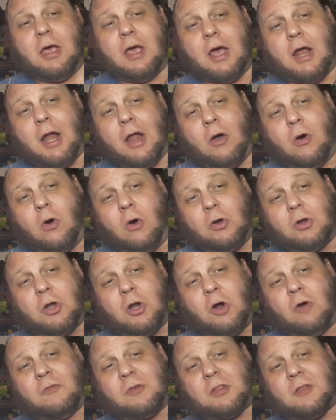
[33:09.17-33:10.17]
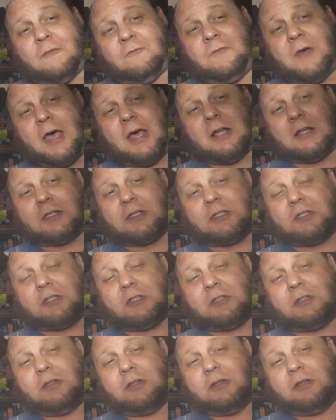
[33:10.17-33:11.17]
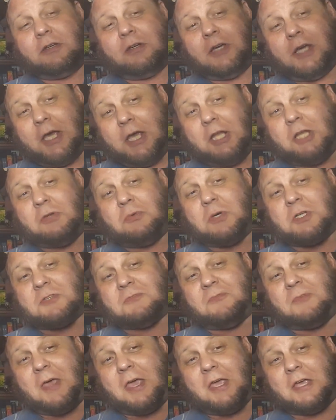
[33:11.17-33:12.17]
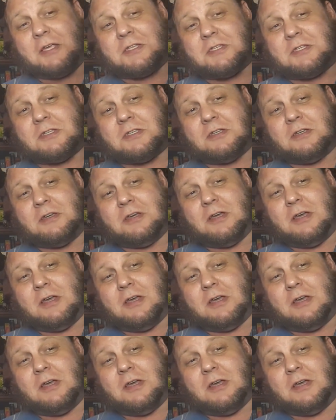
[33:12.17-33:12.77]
And I hold it over the fence into his face.